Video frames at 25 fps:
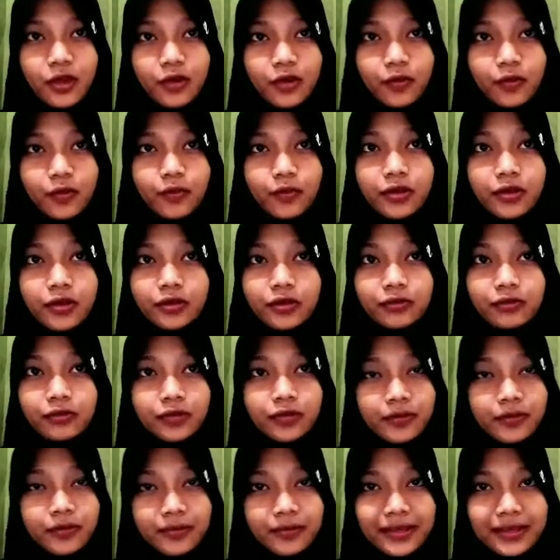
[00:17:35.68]
we
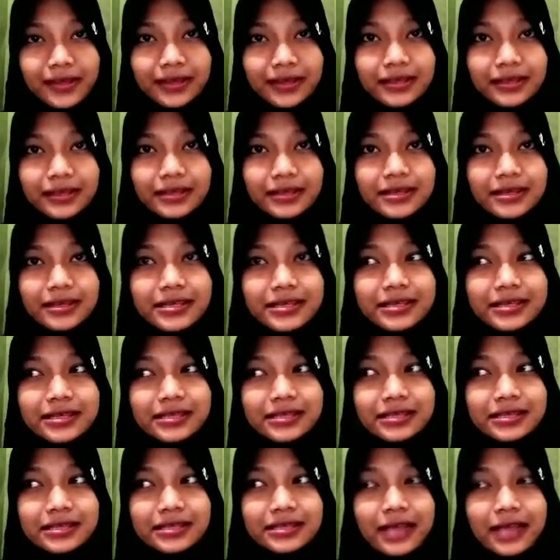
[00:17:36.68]
repeat the
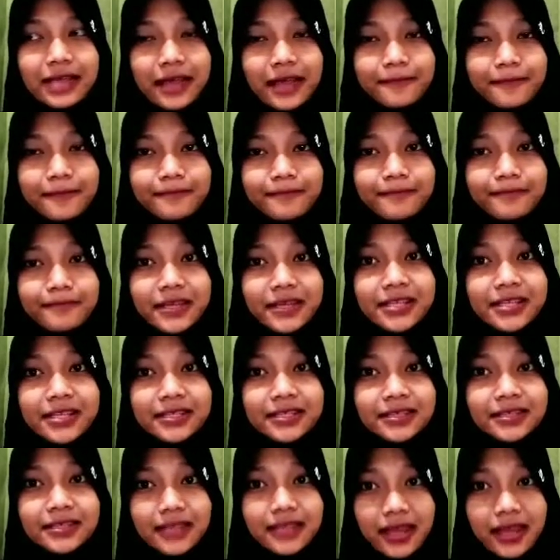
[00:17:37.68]
same
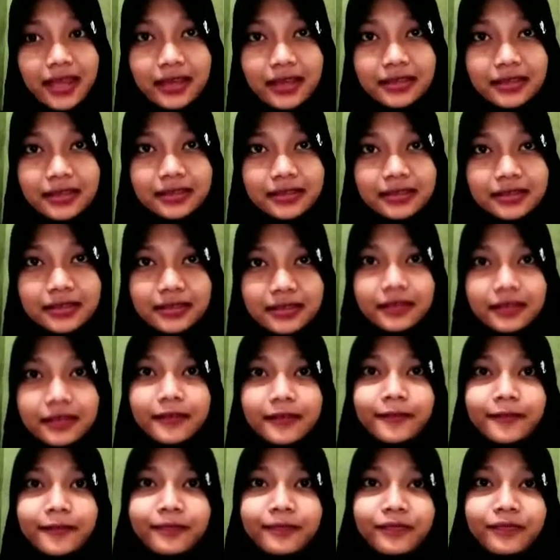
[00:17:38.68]
mistakes,
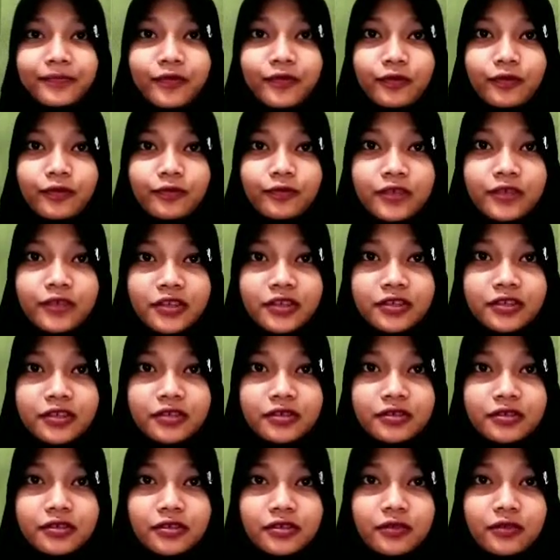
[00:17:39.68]
which
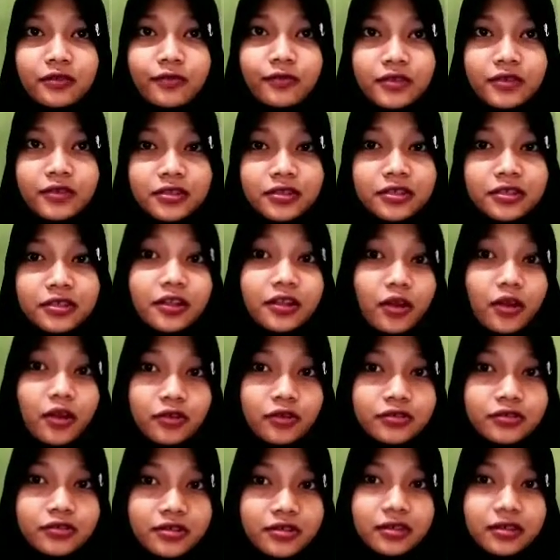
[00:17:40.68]
was
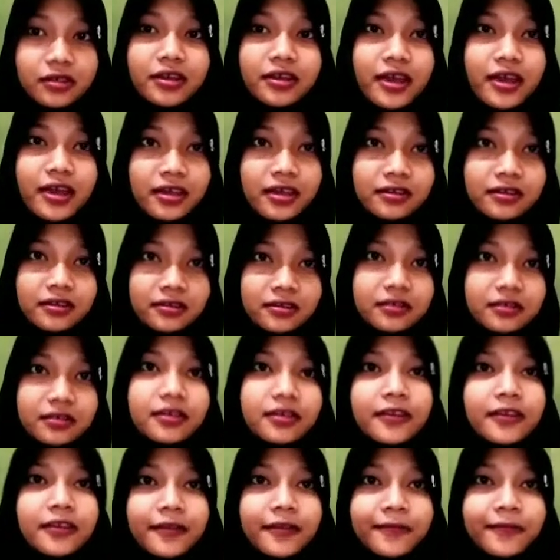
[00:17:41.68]
lost again.
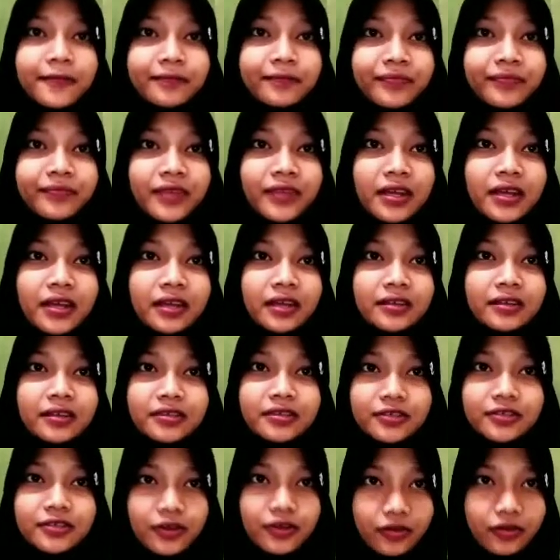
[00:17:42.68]
The
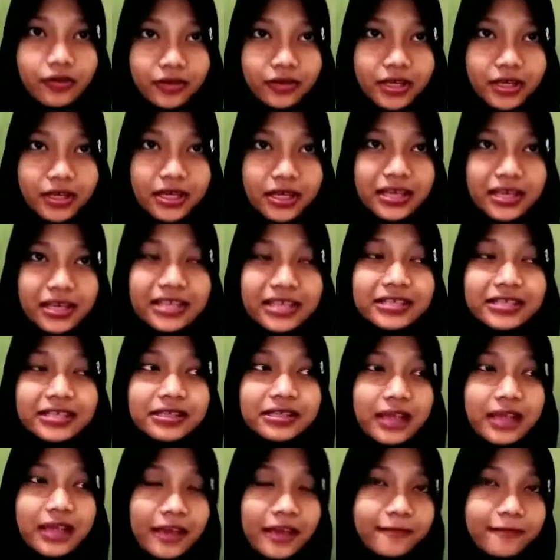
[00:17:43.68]
story is
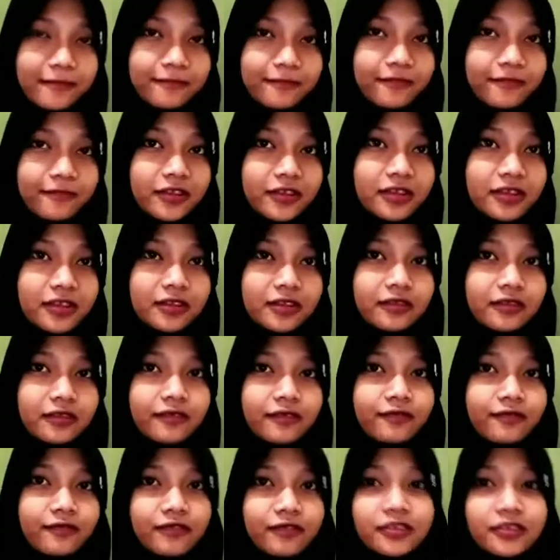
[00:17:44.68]
same with
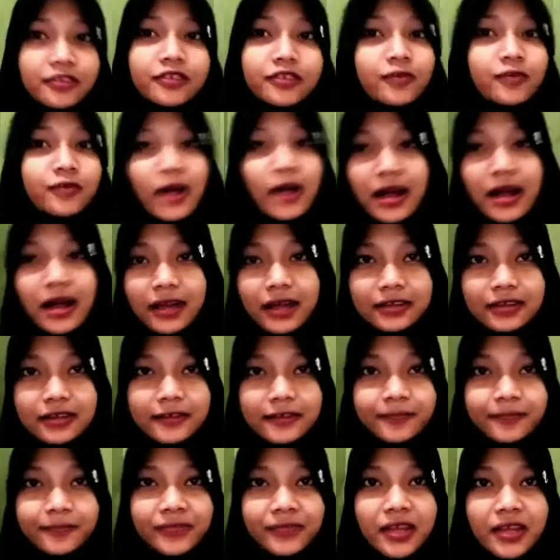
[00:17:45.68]
first one.
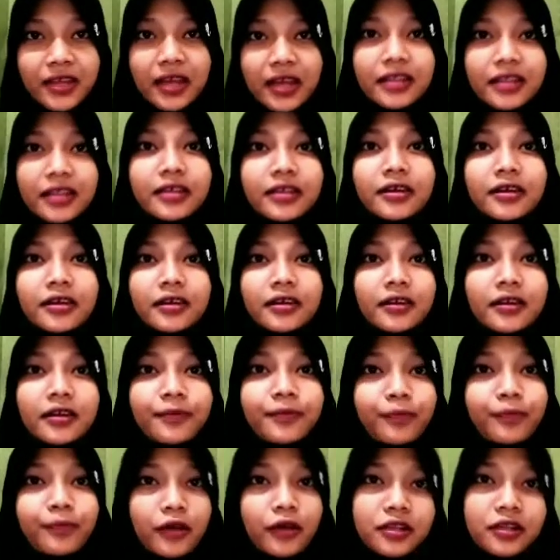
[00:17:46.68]
The
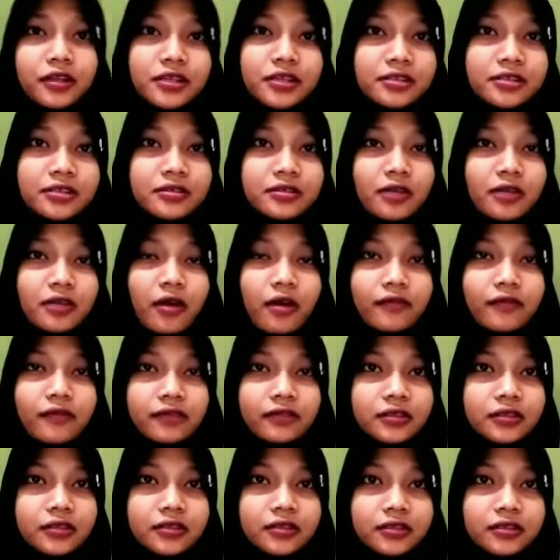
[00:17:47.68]
police
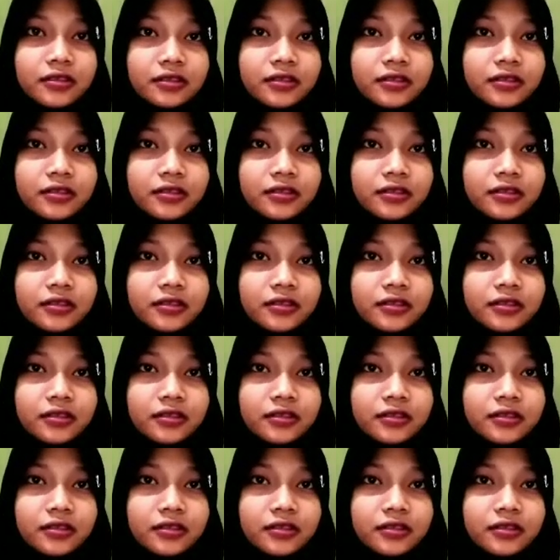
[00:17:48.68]
offered